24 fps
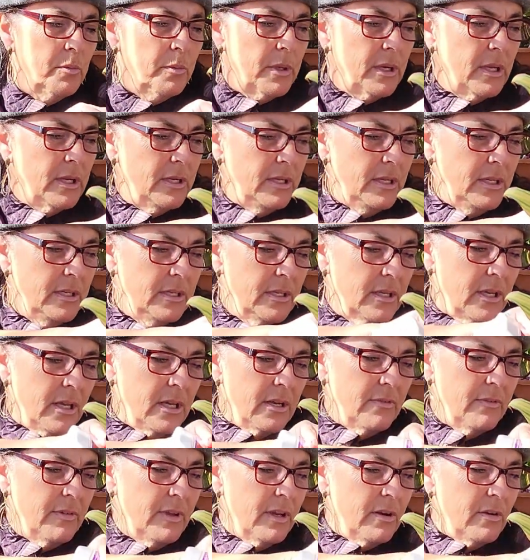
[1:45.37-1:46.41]
but I need to
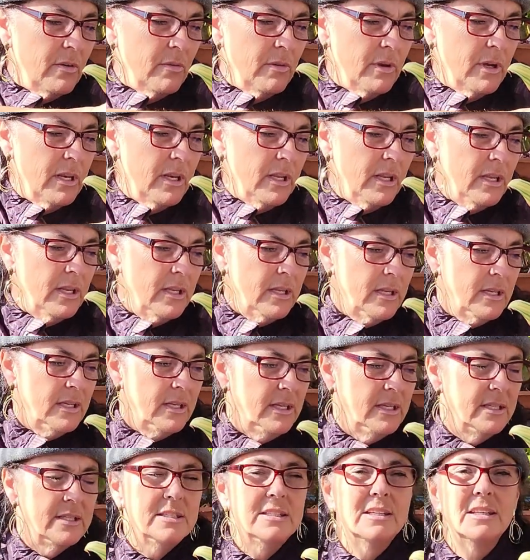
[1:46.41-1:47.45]
kind of get it ready, and it
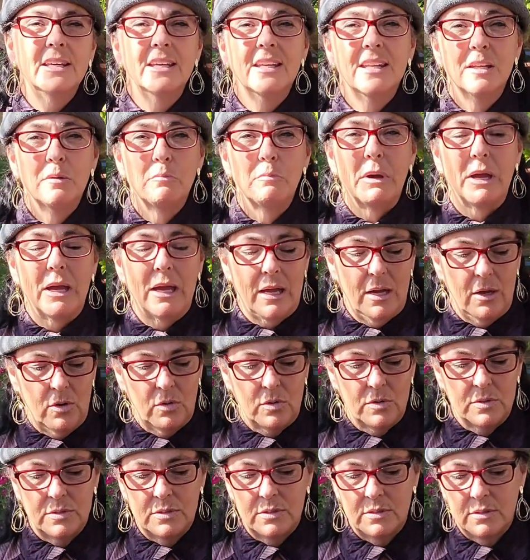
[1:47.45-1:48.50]
needs to get in my
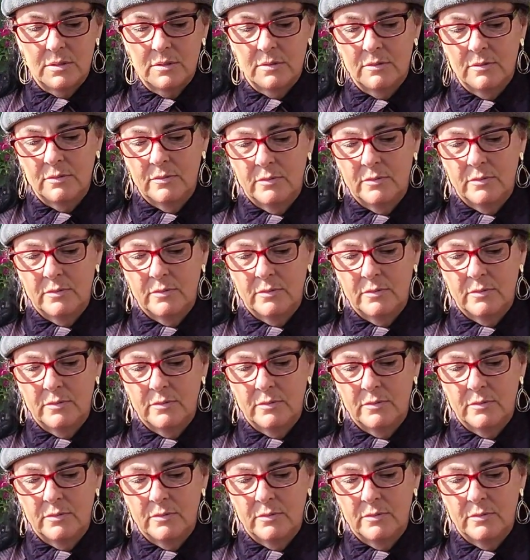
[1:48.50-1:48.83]
house.